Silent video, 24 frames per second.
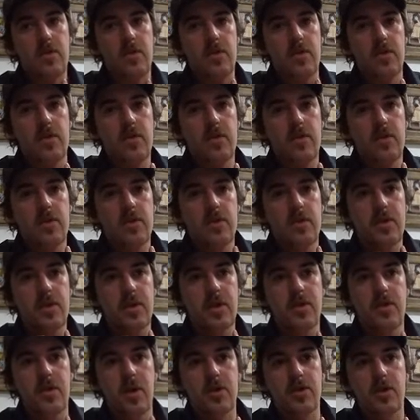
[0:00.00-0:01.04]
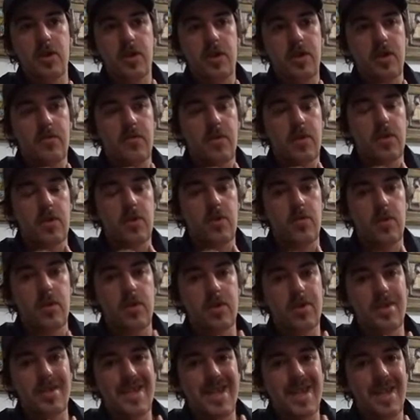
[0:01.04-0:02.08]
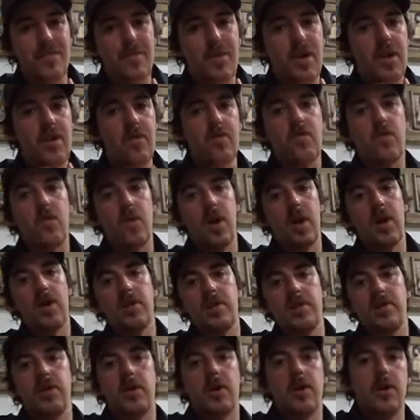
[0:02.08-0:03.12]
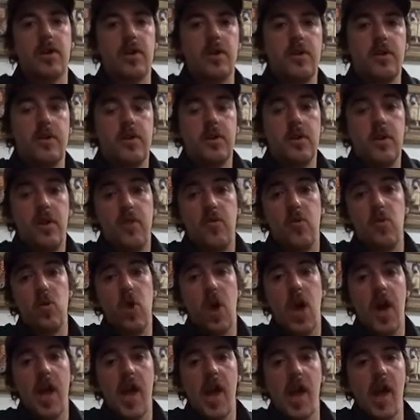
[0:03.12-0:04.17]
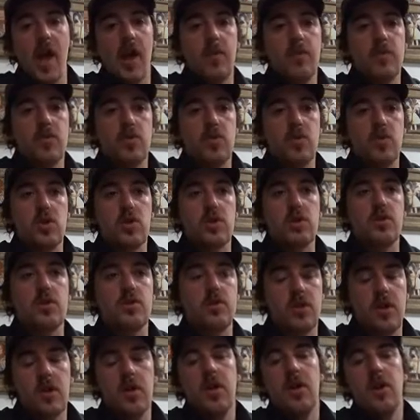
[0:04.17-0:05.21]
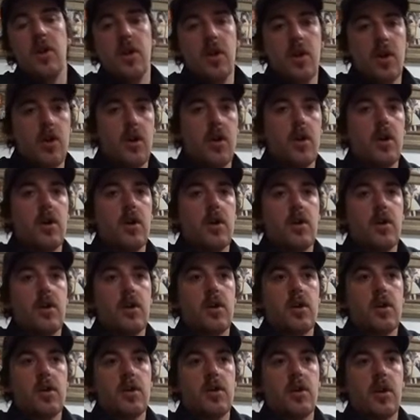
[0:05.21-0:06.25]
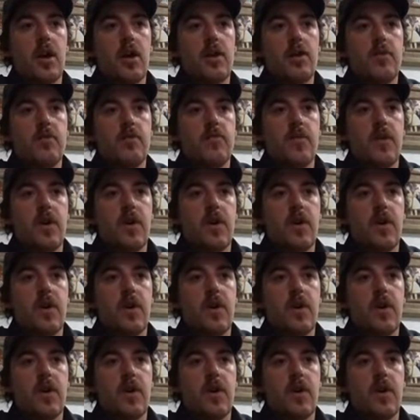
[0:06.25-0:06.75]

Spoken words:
I guess I'll try to give you a little bit tidbit of what of who I am, so you can kind of